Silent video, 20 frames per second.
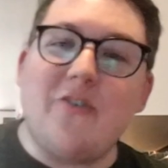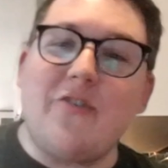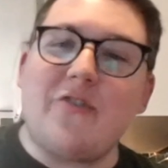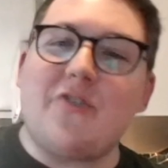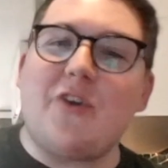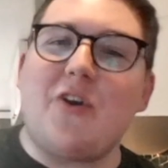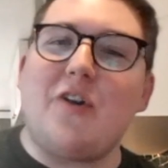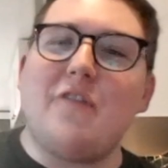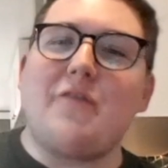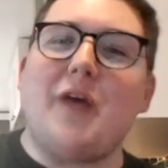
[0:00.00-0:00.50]

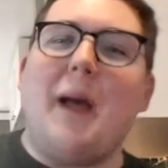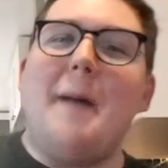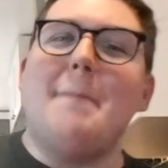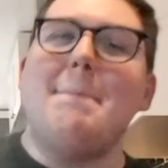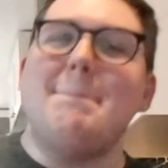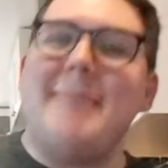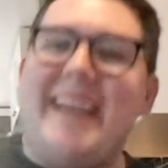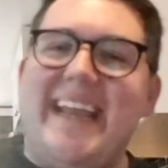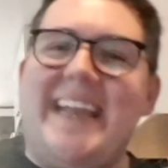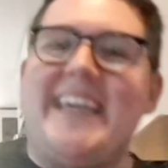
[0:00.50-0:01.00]
Serve
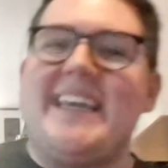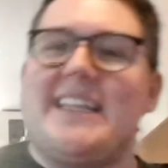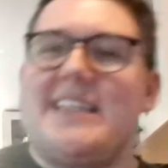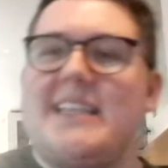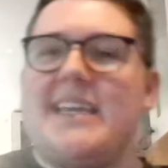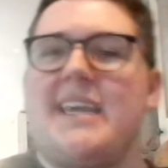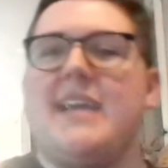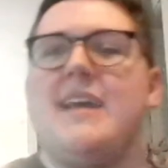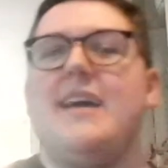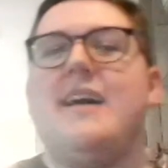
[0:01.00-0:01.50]

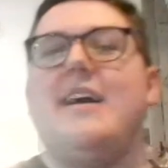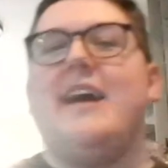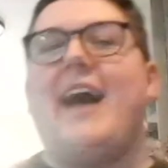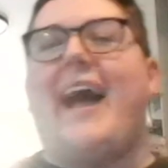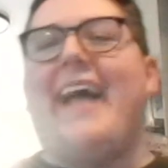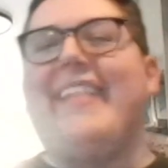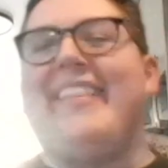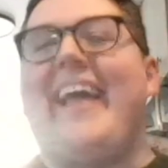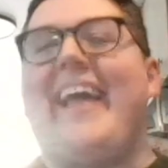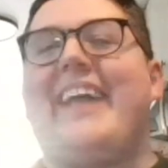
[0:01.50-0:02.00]
immediately.
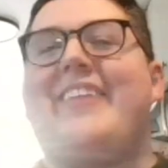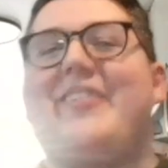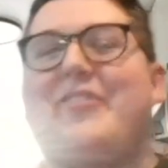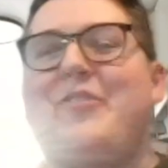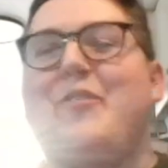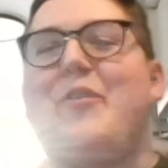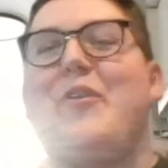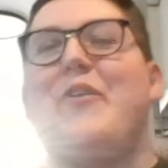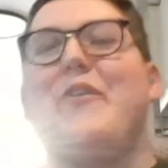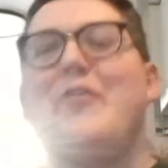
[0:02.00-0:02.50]
Like serve